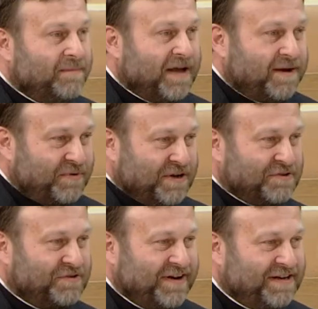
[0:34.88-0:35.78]
May I bring
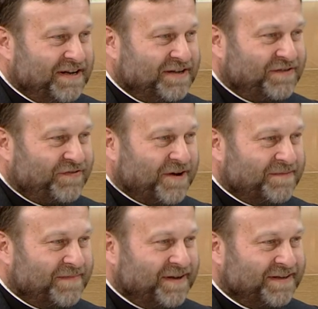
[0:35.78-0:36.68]
you greetings
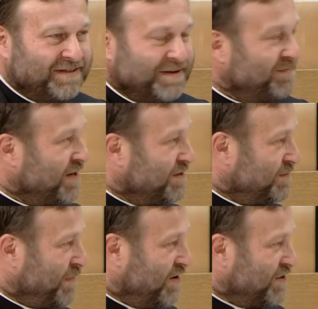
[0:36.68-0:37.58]
from St.
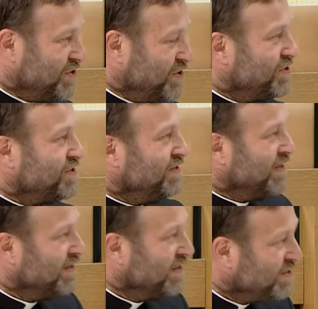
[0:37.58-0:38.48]
Michael's Parish Church,
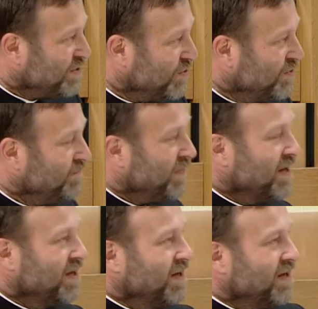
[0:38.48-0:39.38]
Linlithgow,
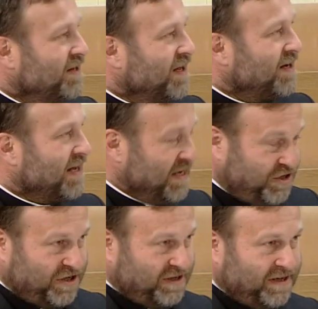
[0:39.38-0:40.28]
that
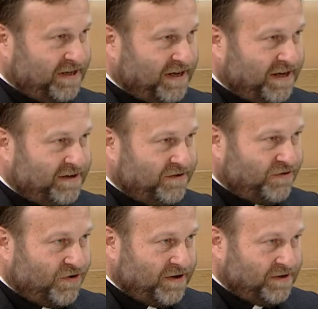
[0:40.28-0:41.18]
ancient and
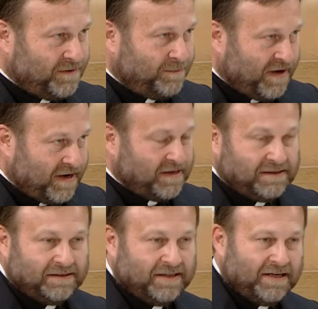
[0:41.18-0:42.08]
royal borough
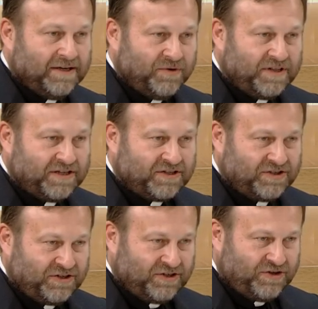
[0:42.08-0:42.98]
with
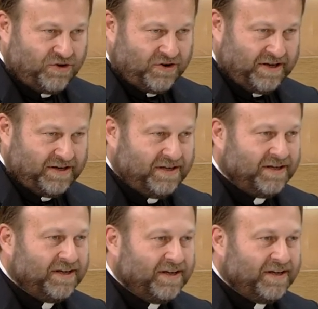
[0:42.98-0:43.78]
its storied